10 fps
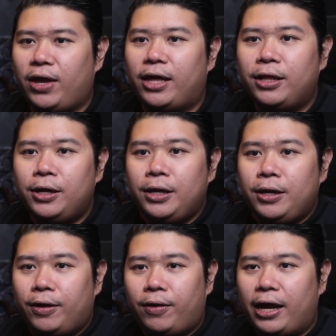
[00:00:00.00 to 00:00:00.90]
And
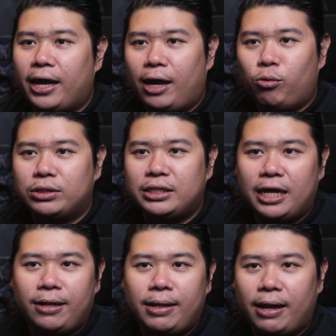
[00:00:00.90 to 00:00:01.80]
I would
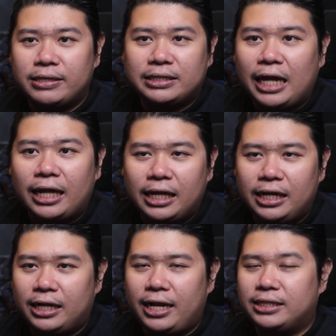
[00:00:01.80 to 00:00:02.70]
say,
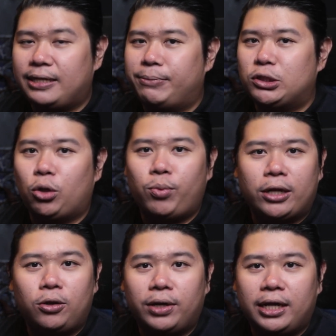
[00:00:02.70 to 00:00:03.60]
starting the next episode, we
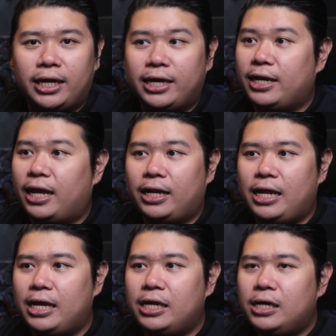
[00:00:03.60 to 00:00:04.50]
are not gonna get
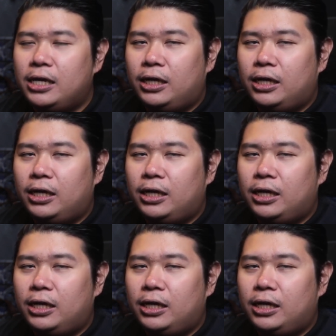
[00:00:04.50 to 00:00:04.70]
any